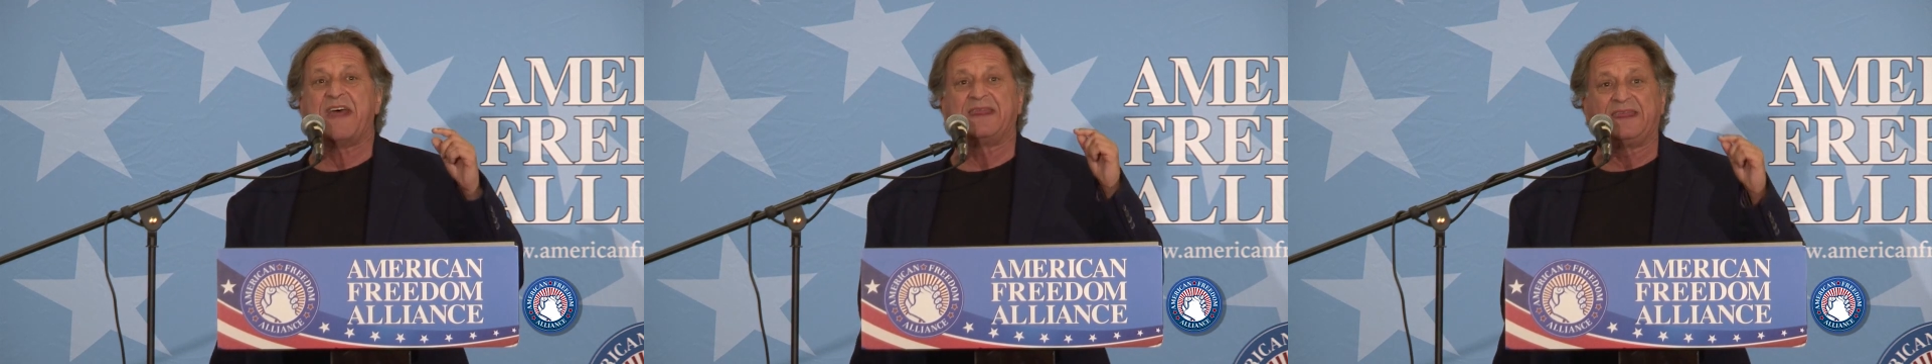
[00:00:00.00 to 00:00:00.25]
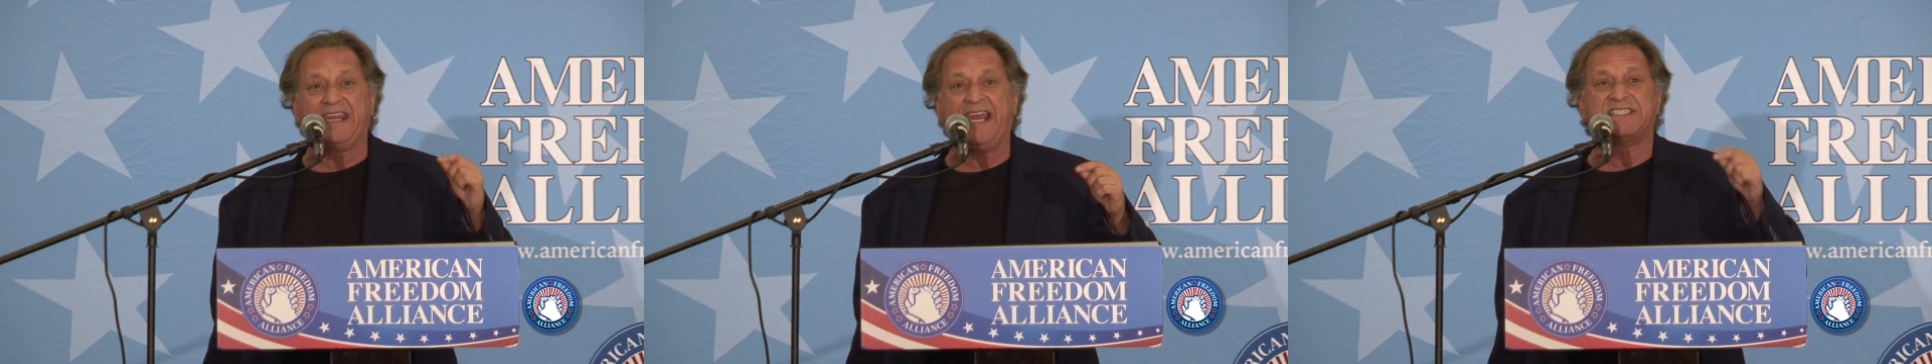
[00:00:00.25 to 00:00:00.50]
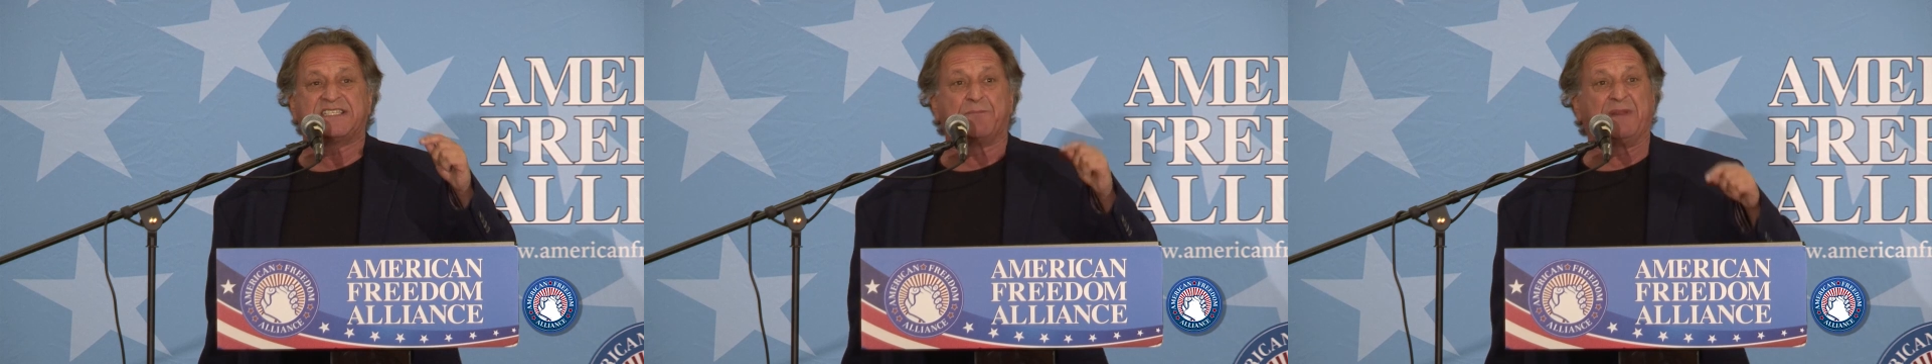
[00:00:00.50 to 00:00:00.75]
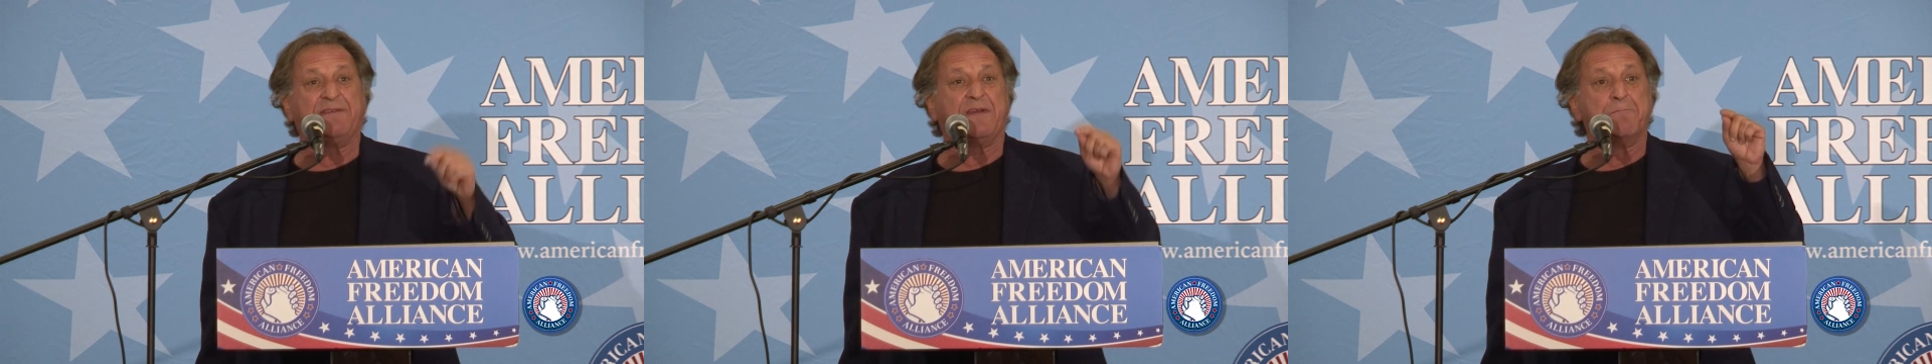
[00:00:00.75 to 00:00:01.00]
that leads to
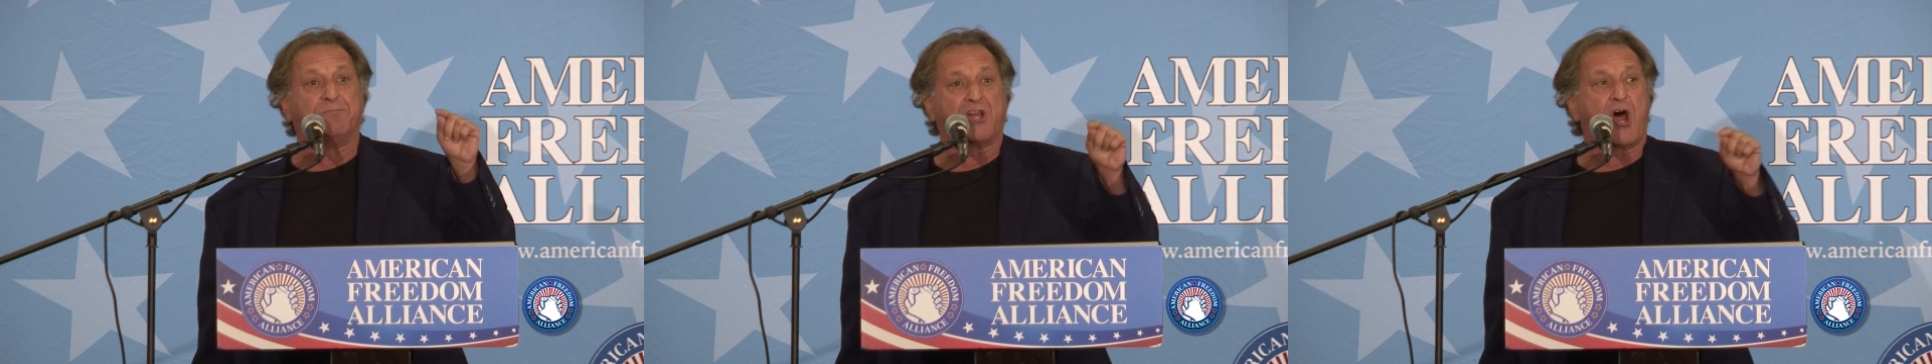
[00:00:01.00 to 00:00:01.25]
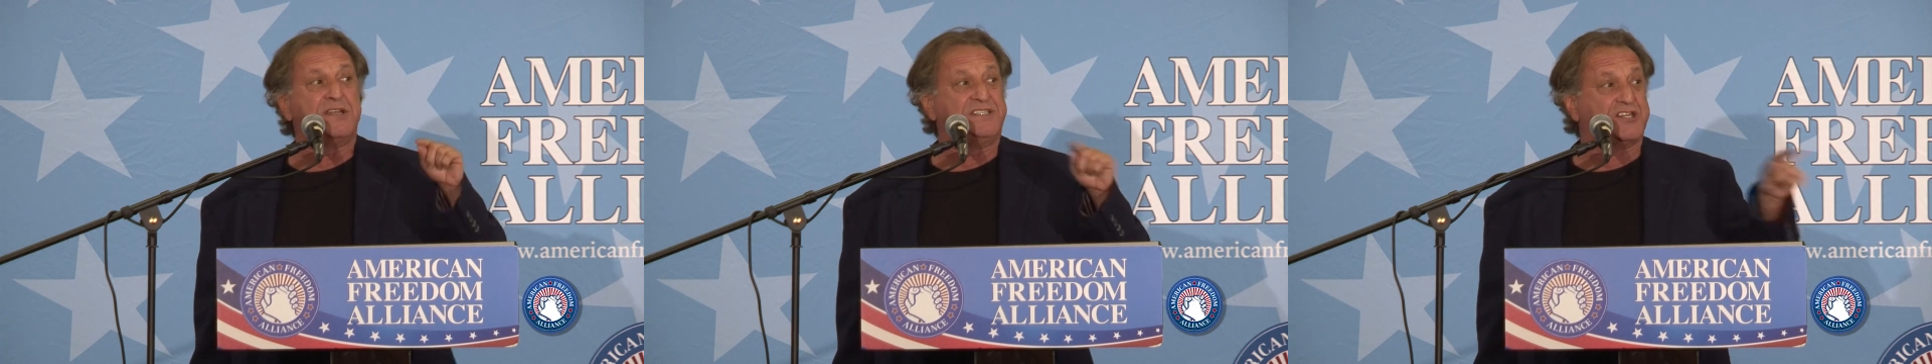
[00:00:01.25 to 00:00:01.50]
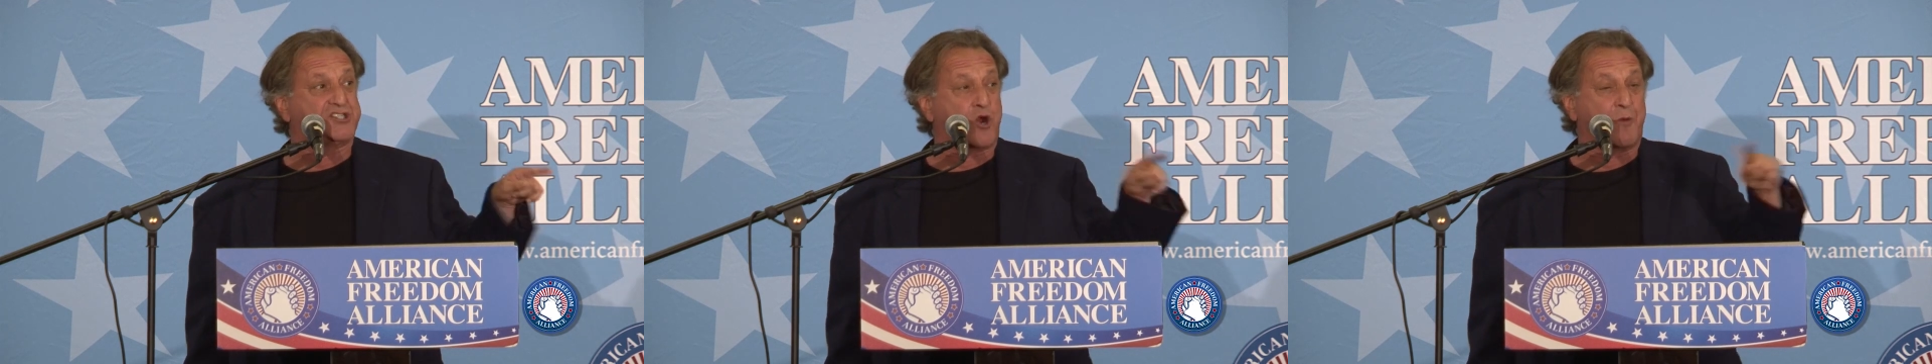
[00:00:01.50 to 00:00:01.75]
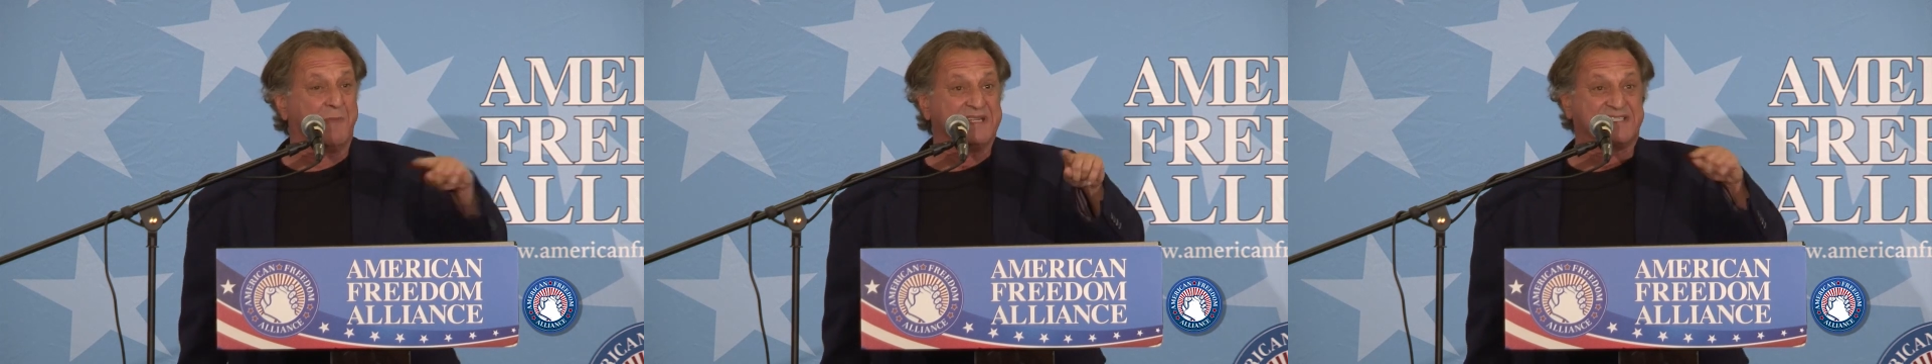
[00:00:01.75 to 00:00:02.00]
believing blood
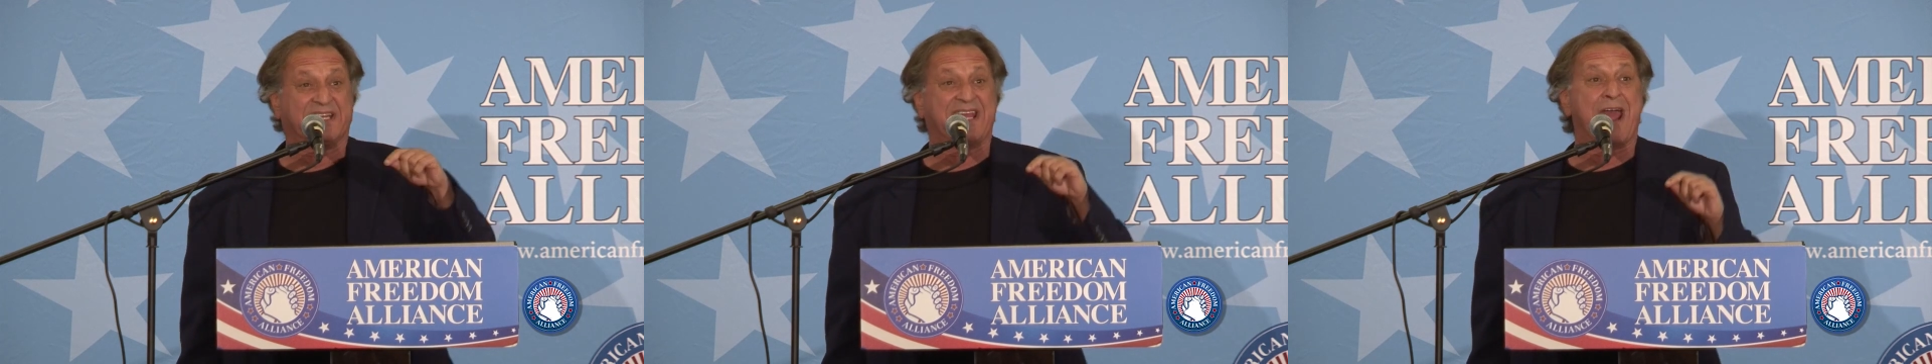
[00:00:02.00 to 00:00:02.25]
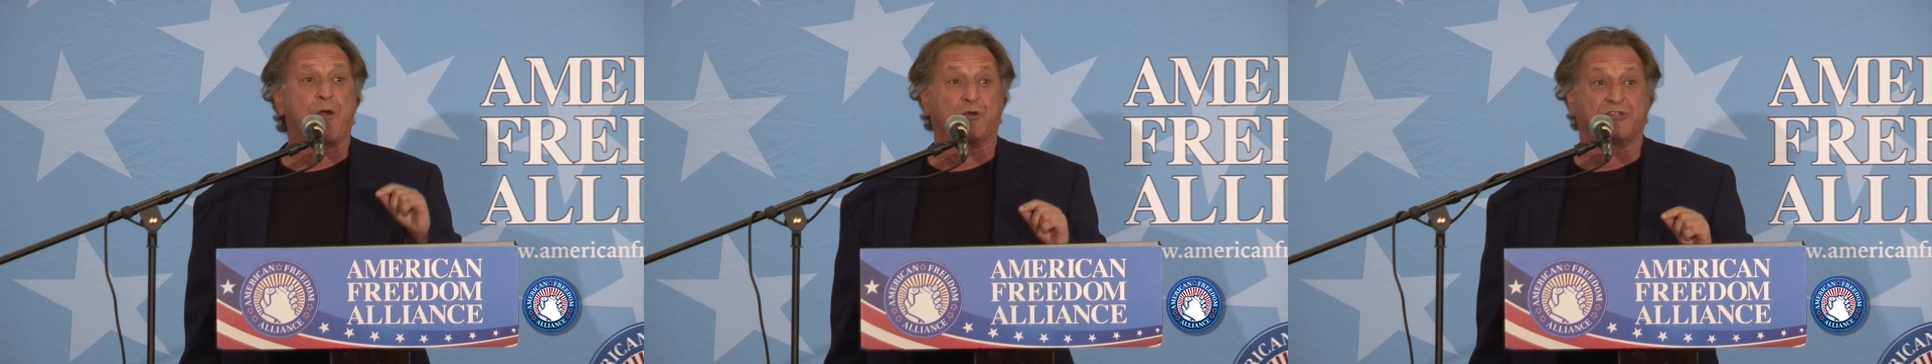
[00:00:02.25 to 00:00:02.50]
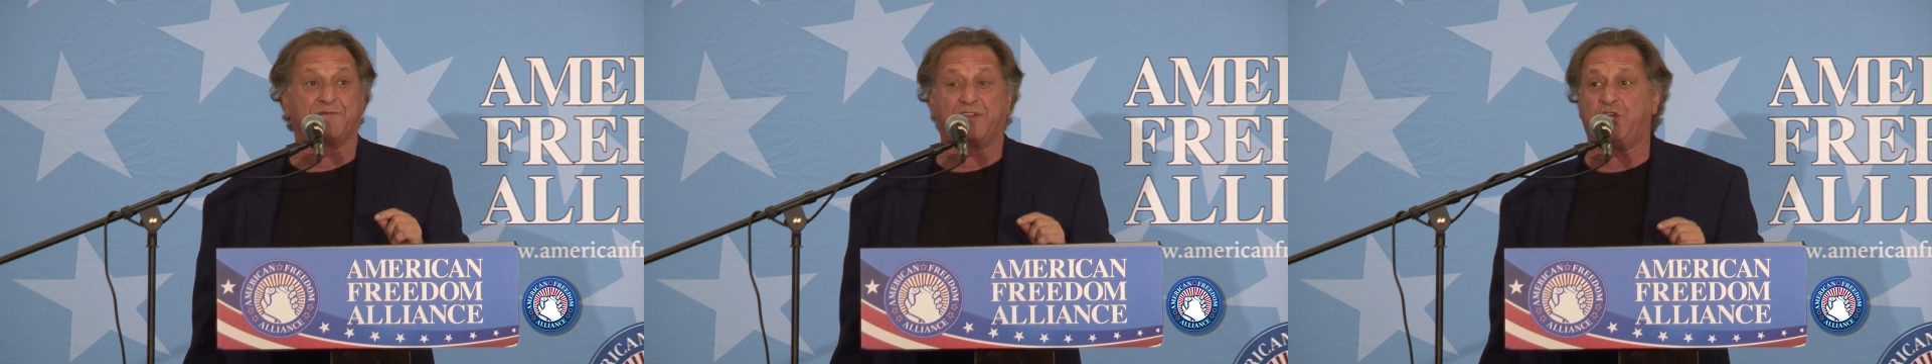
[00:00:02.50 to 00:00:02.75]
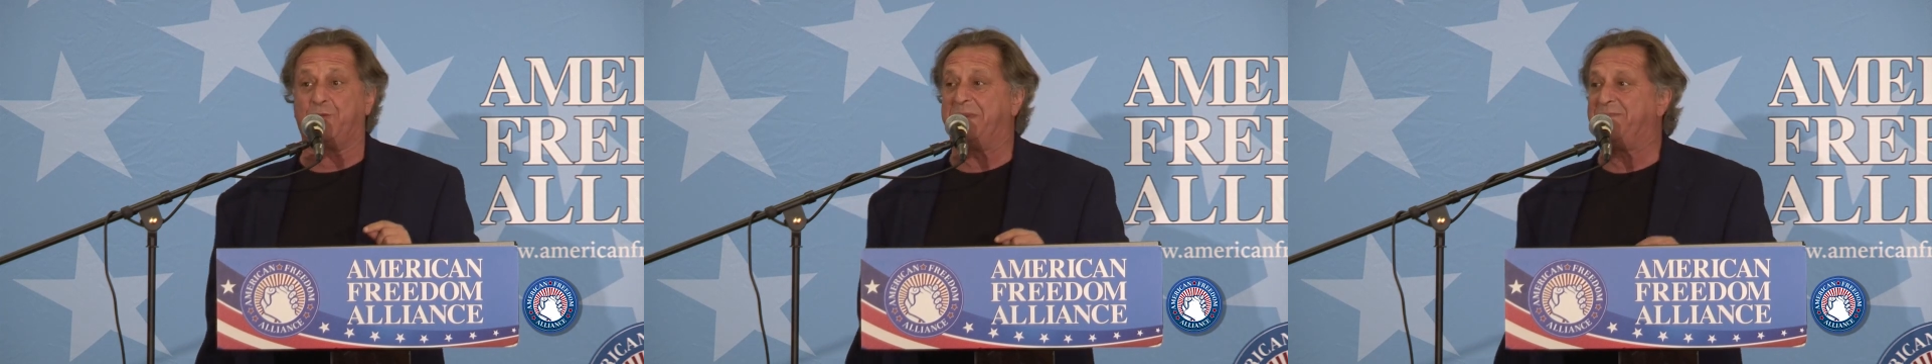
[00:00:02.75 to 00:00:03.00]
determines the character of
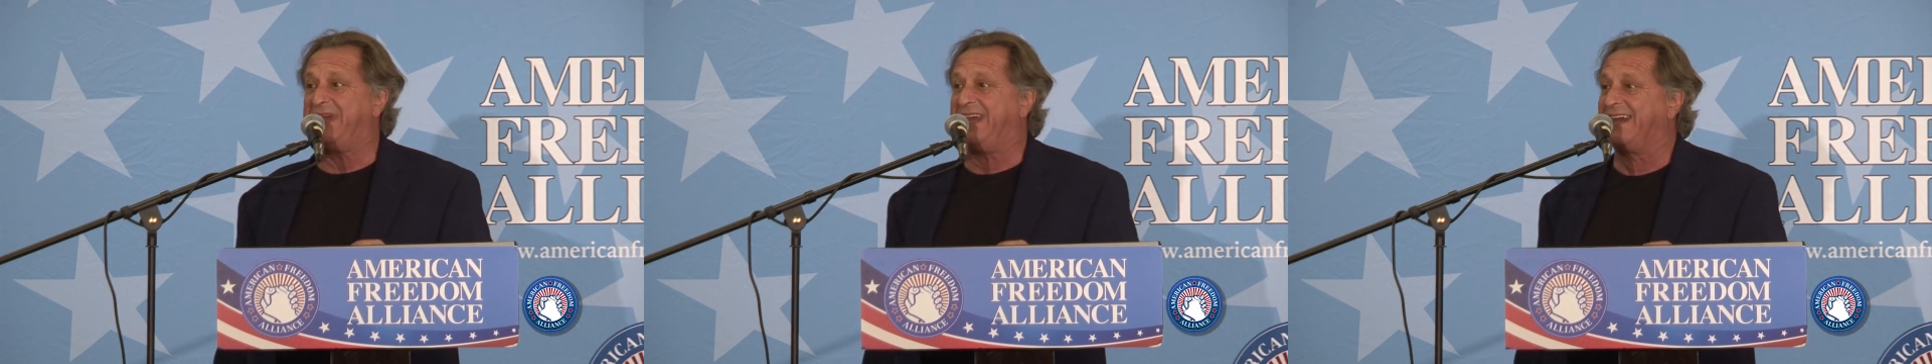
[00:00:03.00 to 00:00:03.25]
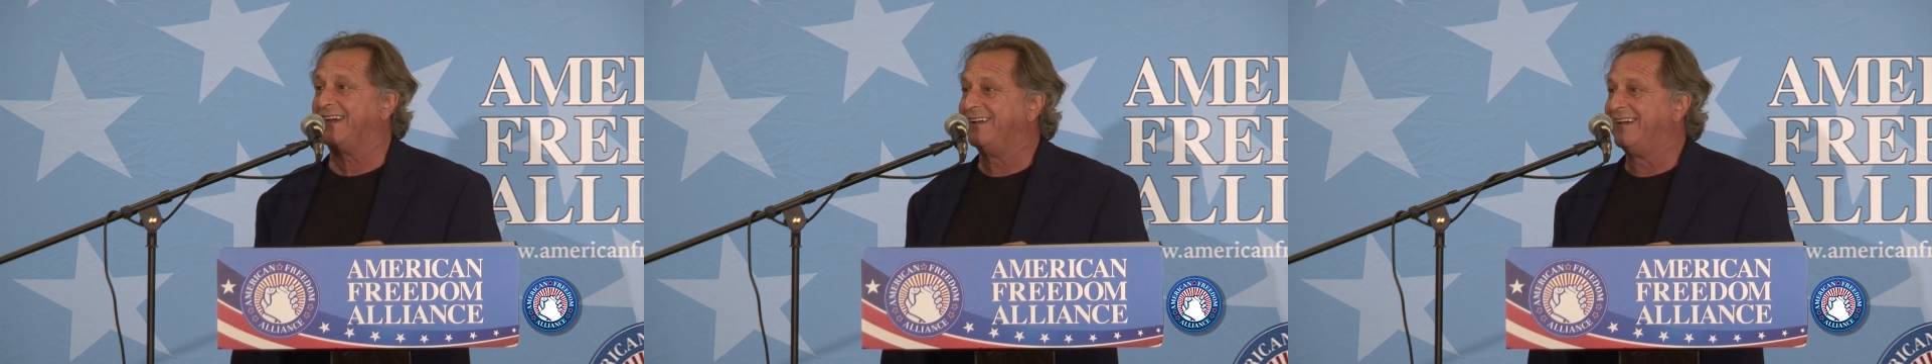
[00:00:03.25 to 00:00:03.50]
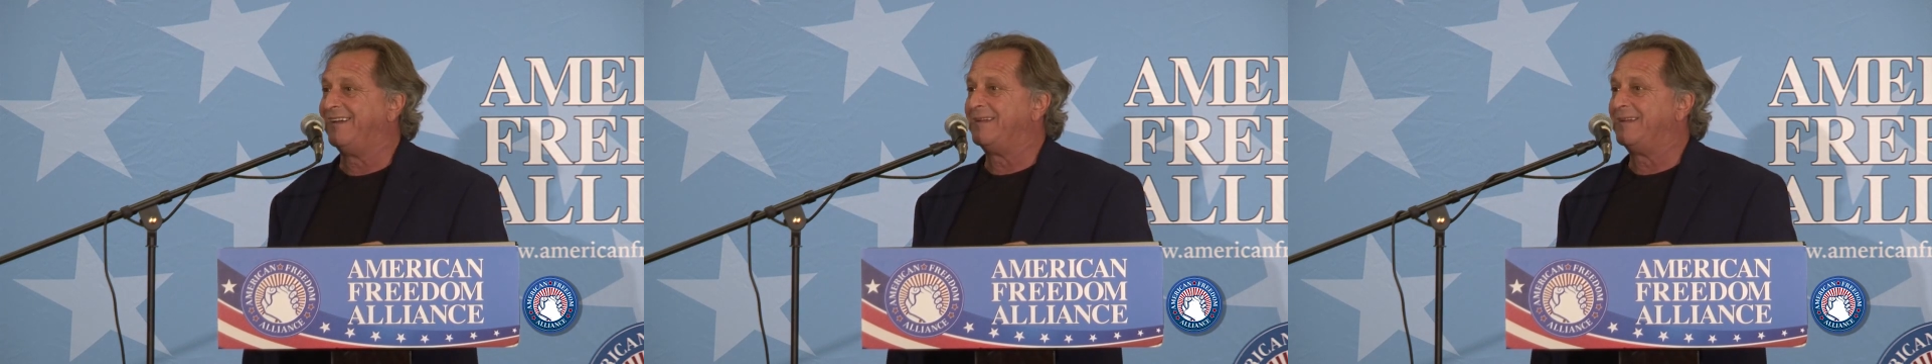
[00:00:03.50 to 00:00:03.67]
the human being.